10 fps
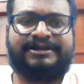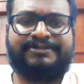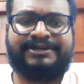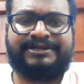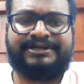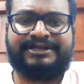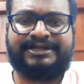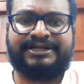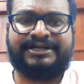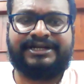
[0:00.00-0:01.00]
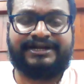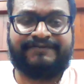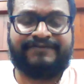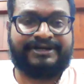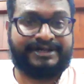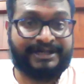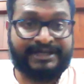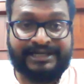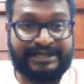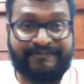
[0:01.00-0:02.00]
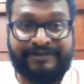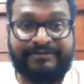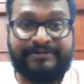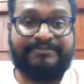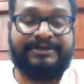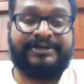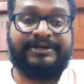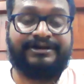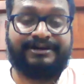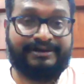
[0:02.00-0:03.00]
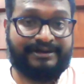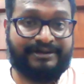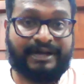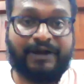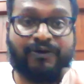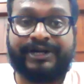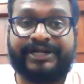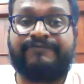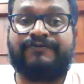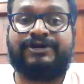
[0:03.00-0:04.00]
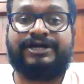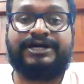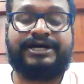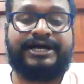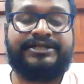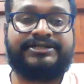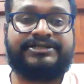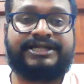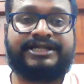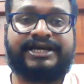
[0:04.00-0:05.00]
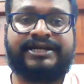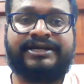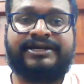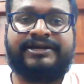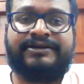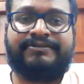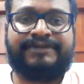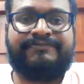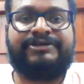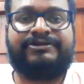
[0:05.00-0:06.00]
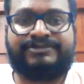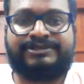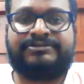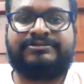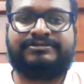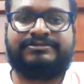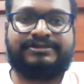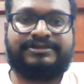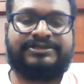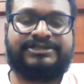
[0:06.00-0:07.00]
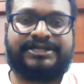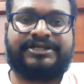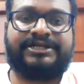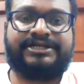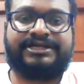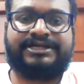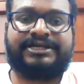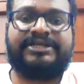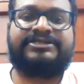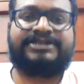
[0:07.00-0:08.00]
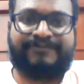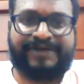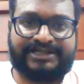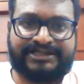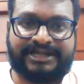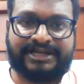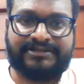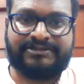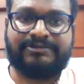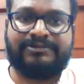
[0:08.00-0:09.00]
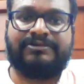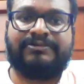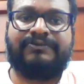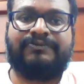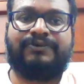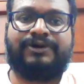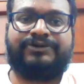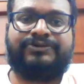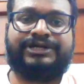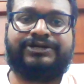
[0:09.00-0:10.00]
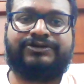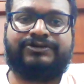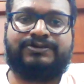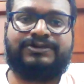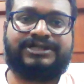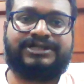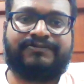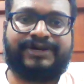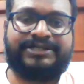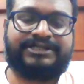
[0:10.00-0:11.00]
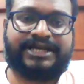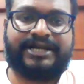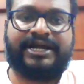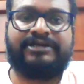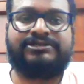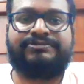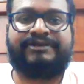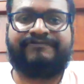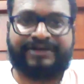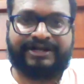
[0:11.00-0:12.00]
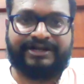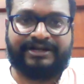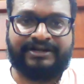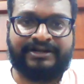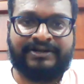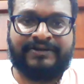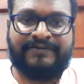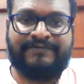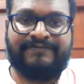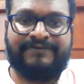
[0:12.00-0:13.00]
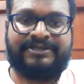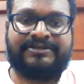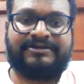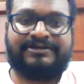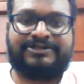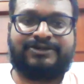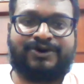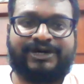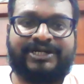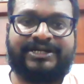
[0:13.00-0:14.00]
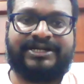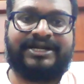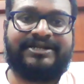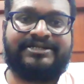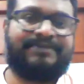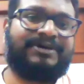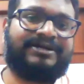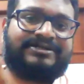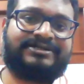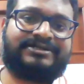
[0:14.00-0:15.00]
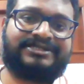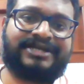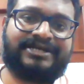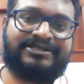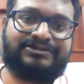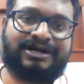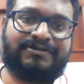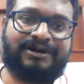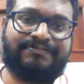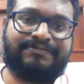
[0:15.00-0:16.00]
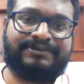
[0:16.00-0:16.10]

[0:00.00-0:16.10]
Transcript: I mean, different even aquatic fauna and things like that. But we used to generally think that it's a wasteland. So what you need to do is a wasteland has to be filled with soil and some construction has to come.